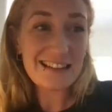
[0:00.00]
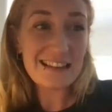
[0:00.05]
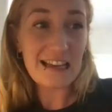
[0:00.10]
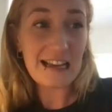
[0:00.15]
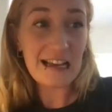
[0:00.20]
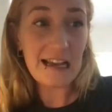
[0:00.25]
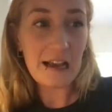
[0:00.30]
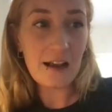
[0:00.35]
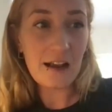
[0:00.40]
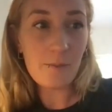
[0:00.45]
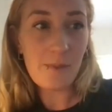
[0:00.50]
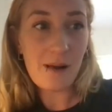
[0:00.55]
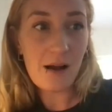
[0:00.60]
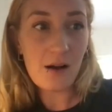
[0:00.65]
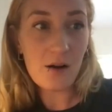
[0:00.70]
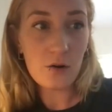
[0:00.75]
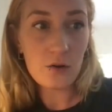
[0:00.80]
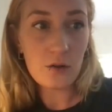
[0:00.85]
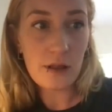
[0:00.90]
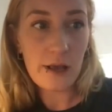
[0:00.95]
thinking
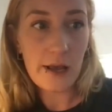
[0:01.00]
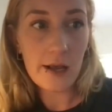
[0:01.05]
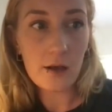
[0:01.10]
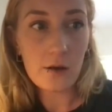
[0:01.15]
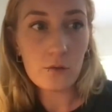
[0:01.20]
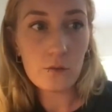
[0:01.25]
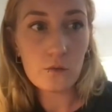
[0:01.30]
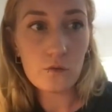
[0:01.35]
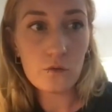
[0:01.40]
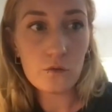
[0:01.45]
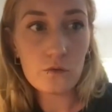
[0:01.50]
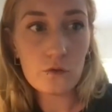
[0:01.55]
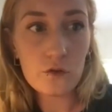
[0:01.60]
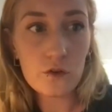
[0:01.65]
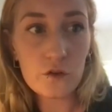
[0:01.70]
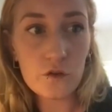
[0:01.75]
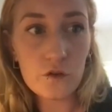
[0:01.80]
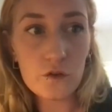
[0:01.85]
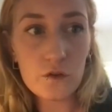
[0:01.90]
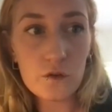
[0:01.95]
about like
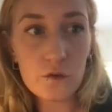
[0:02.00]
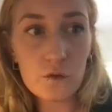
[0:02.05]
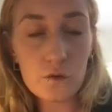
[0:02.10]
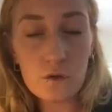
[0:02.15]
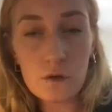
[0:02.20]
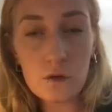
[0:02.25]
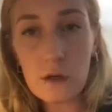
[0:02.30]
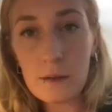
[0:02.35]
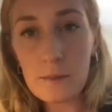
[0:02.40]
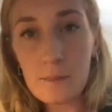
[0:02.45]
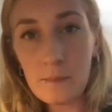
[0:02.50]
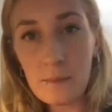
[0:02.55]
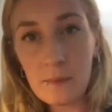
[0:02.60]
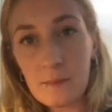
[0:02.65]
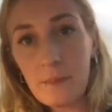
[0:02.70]
just in